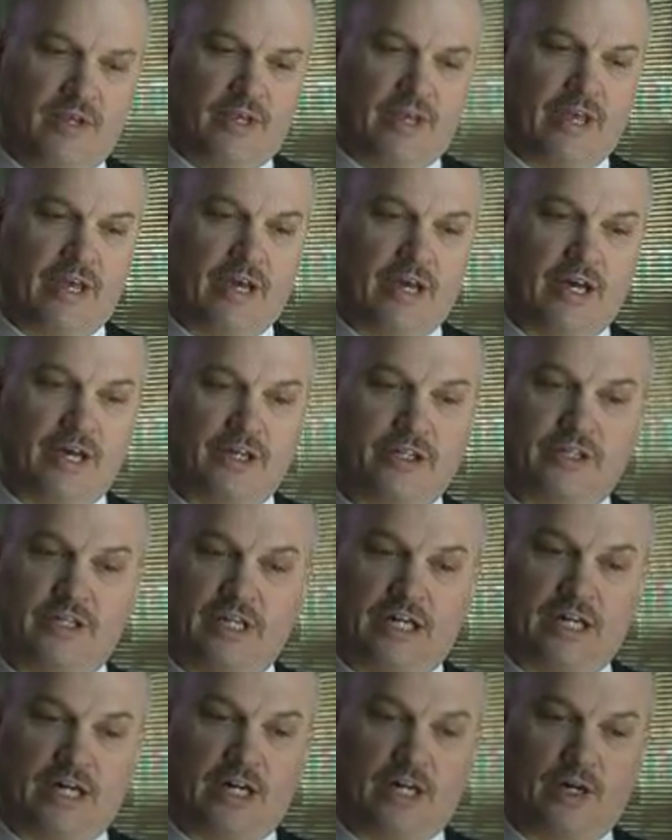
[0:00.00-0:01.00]
And
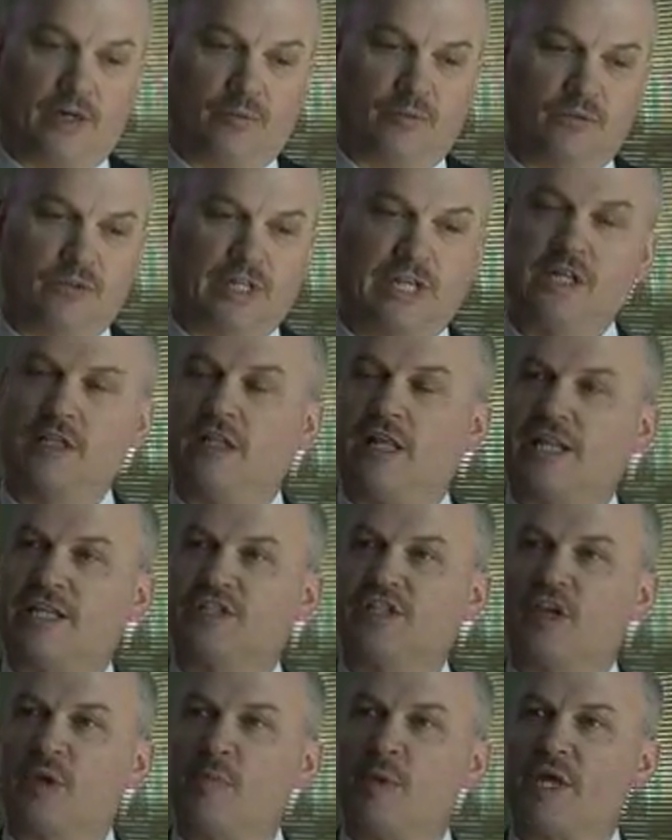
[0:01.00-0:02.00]
uh,
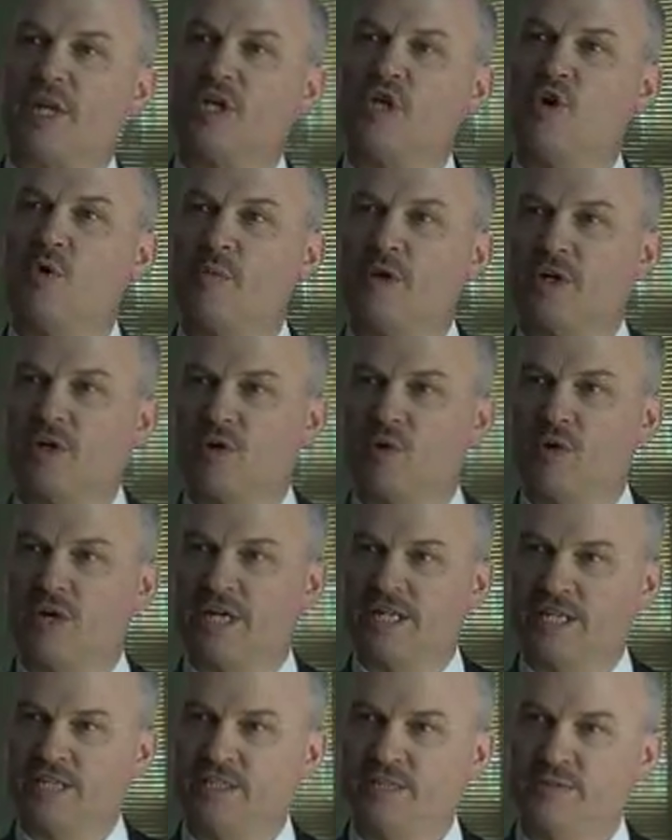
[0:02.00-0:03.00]
legalizing medical
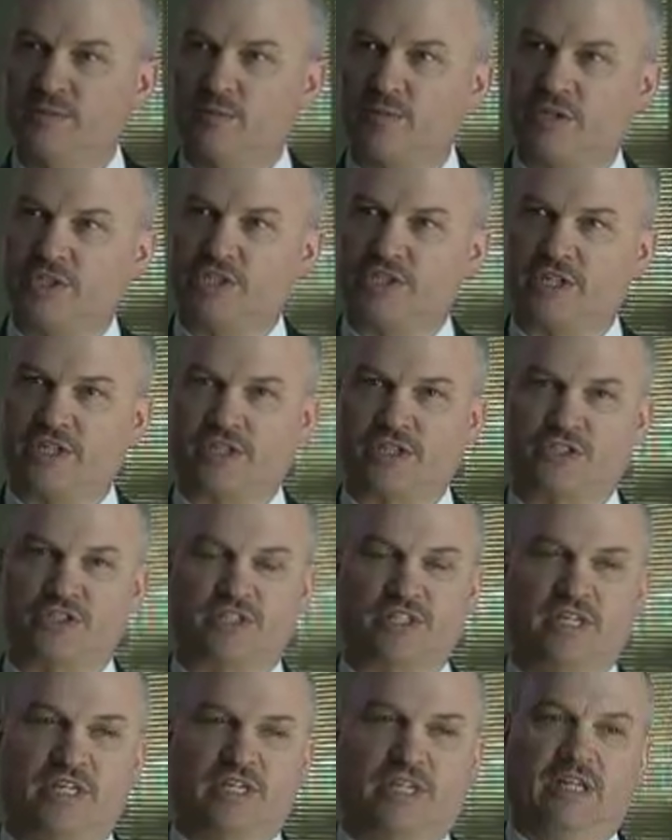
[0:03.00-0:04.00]
marijuana, which
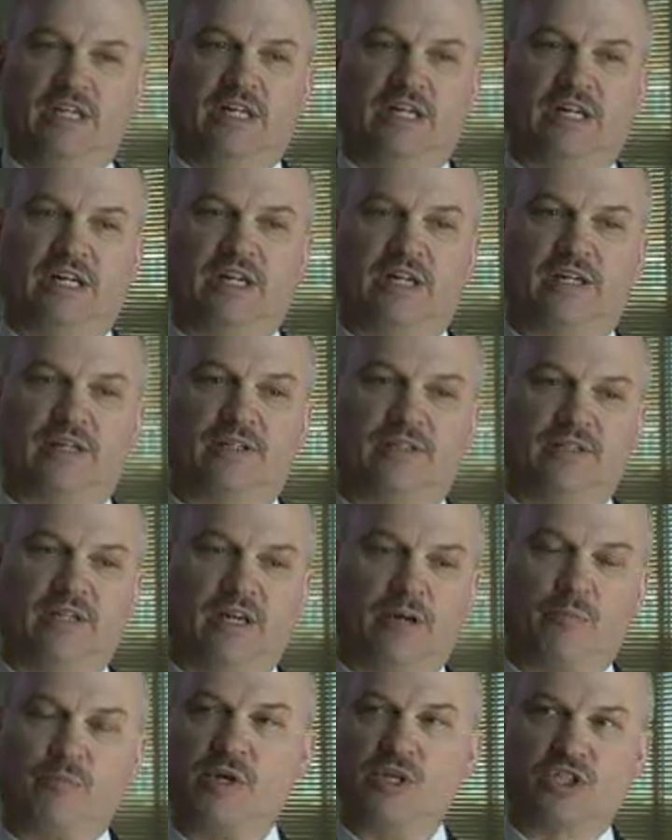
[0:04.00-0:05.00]
is uh,
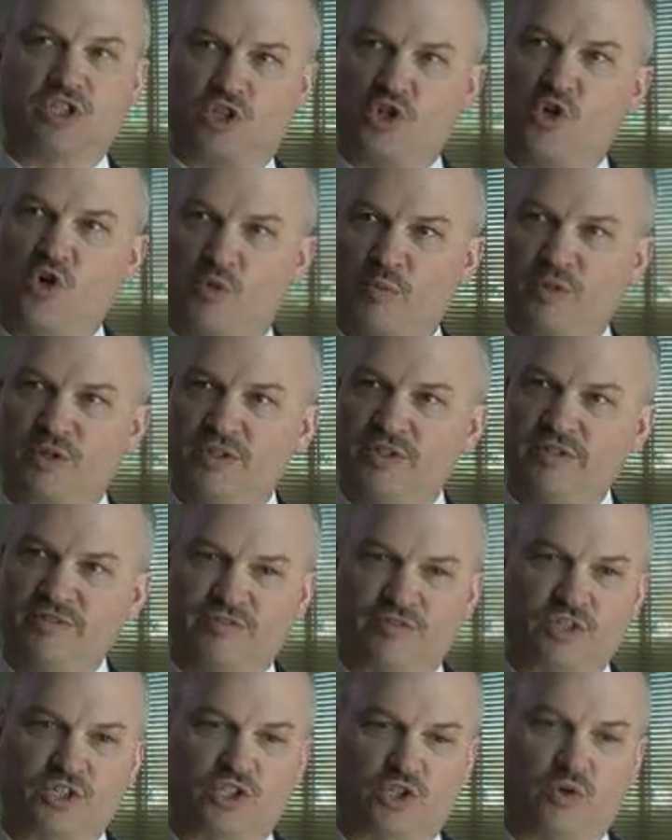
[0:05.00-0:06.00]
a misnomer
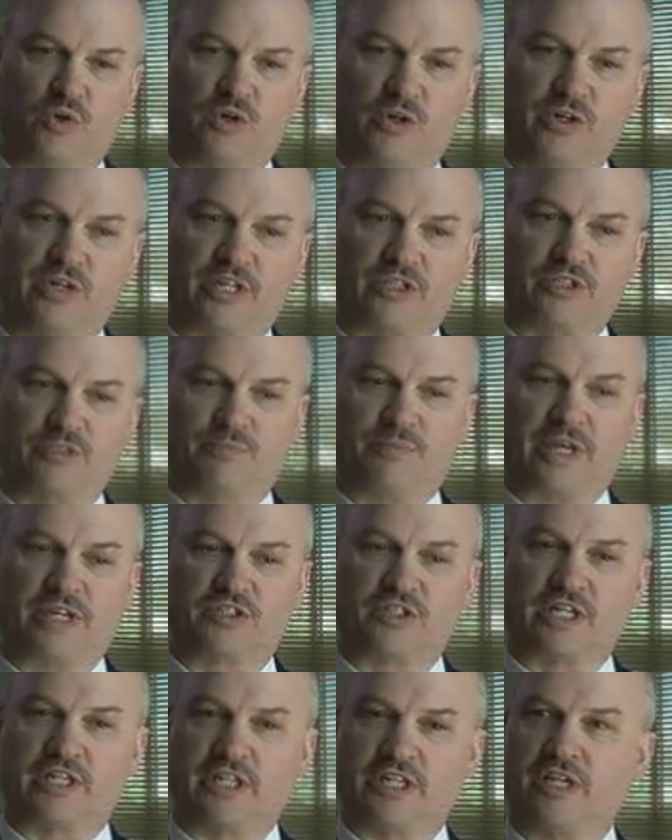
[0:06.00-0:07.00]
for sure. It's
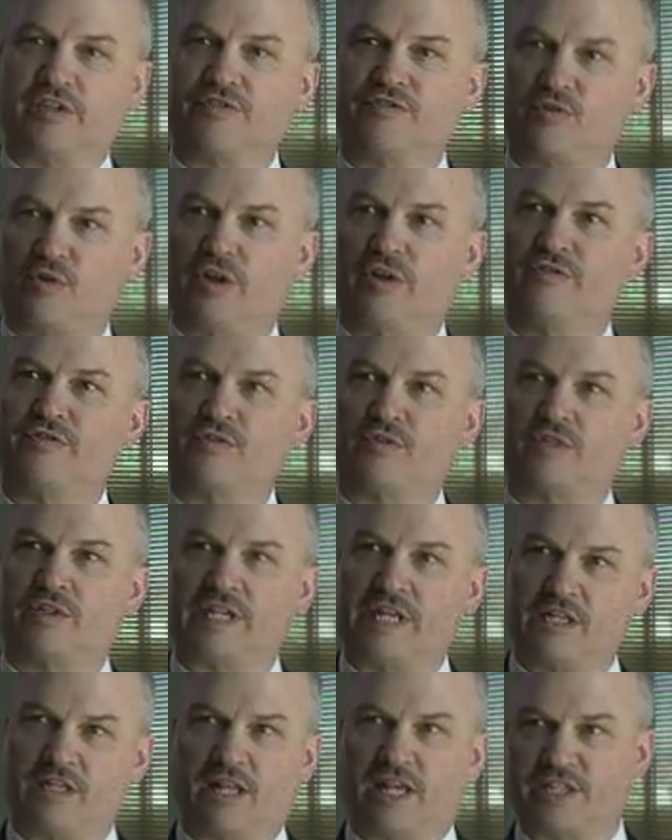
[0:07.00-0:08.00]
basically a front for
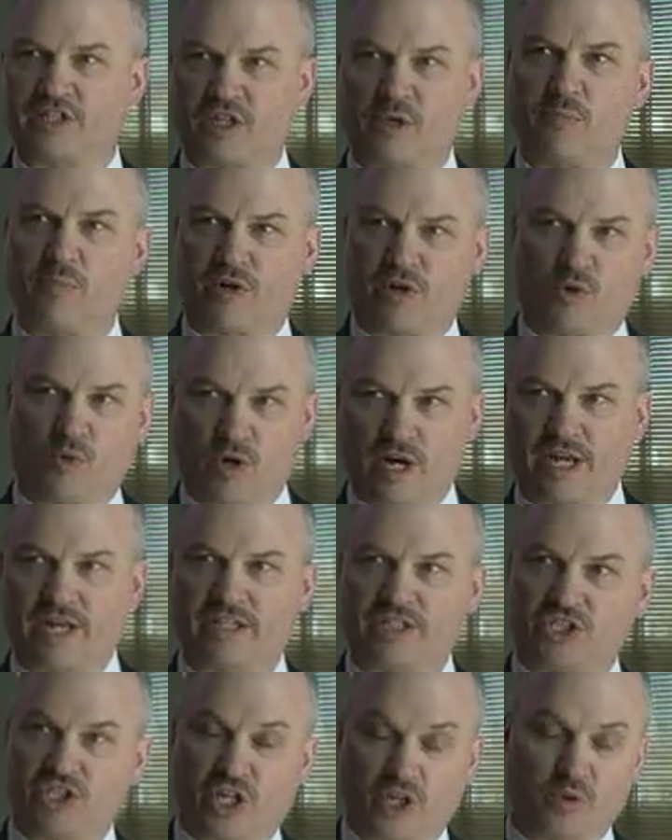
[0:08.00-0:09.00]
legalizing
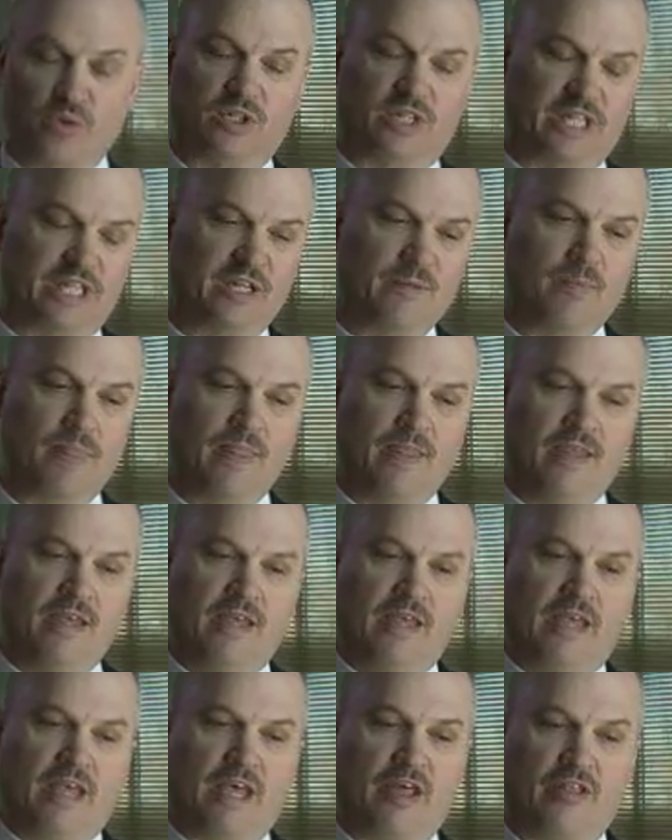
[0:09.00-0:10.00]
marijuana generally.
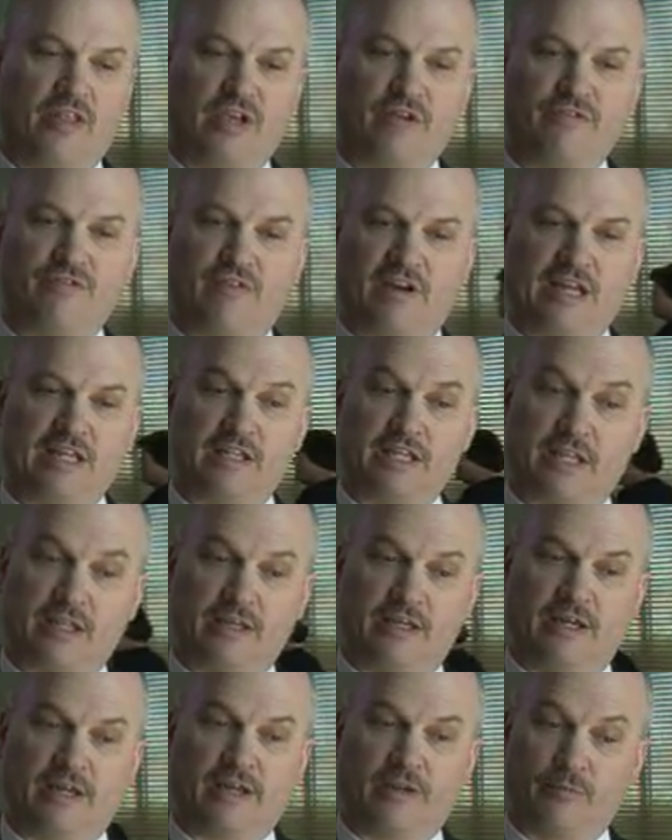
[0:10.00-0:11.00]
And then
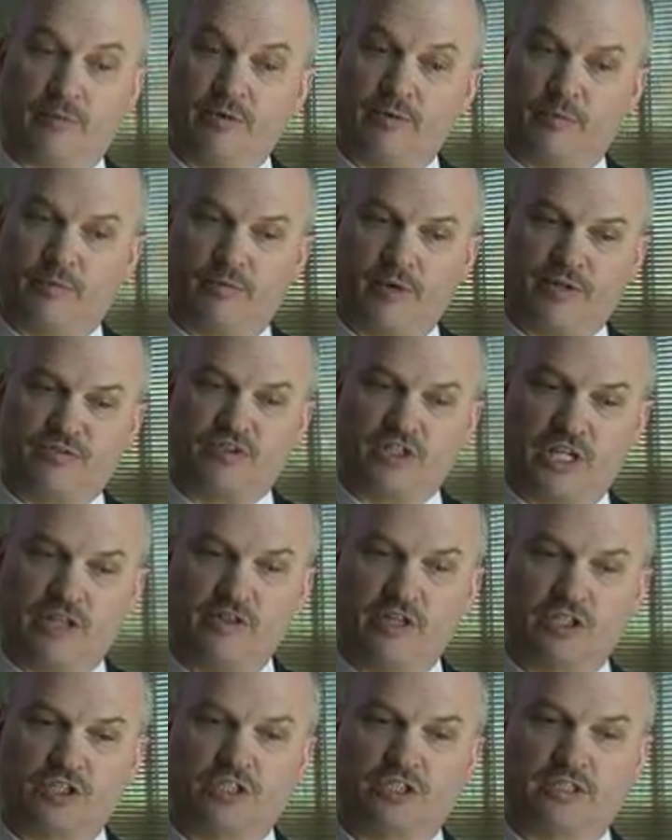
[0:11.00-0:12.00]
finally, we, have
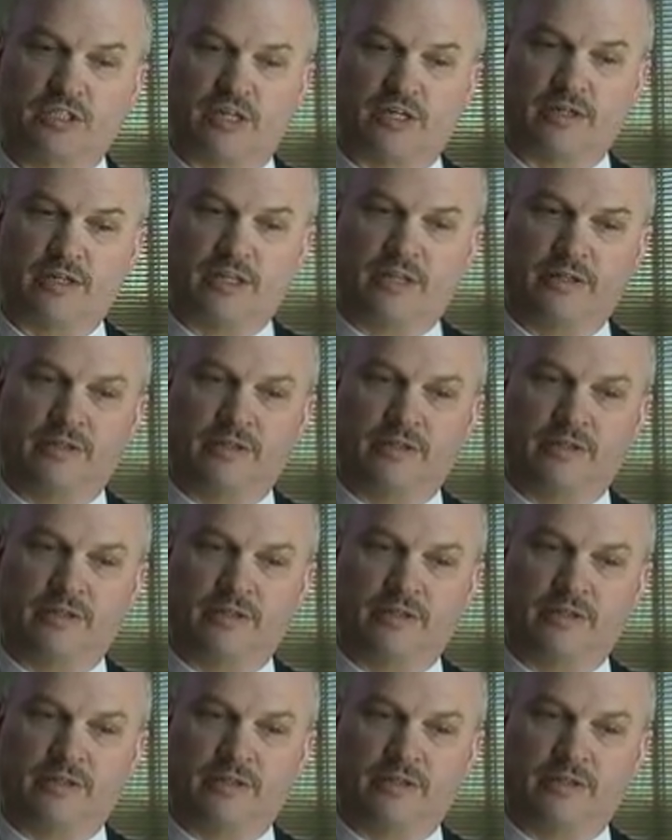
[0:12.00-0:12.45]
seen this uh,